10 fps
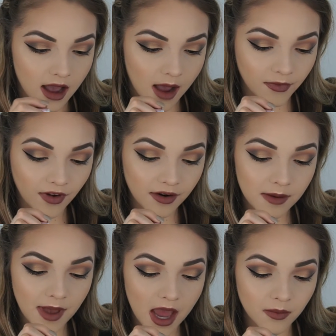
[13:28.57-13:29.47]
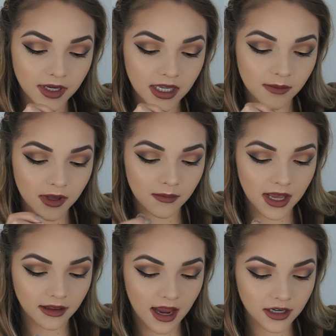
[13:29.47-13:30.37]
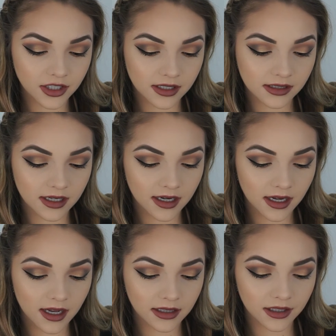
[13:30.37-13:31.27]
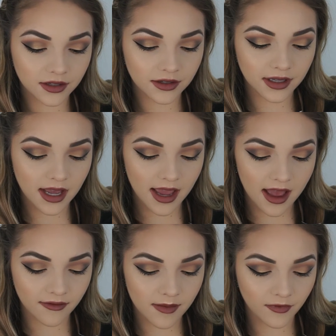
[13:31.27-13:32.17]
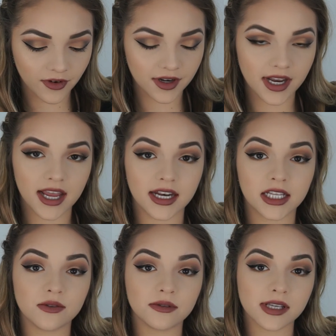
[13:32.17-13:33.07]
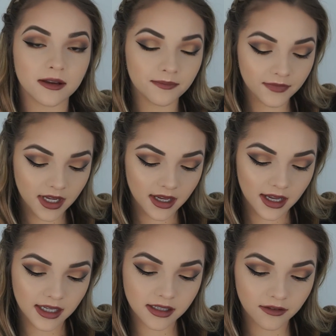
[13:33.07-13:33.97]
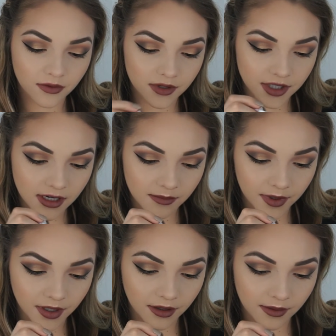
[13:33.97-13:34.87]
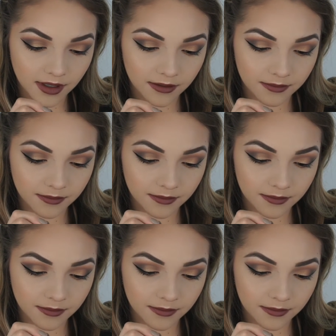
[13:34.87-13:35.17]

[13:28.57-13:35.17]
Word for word: I'm very bad with keeping my lashes. Like, literally, I have them for a day and I lose them. It's unfortunate, but you know what?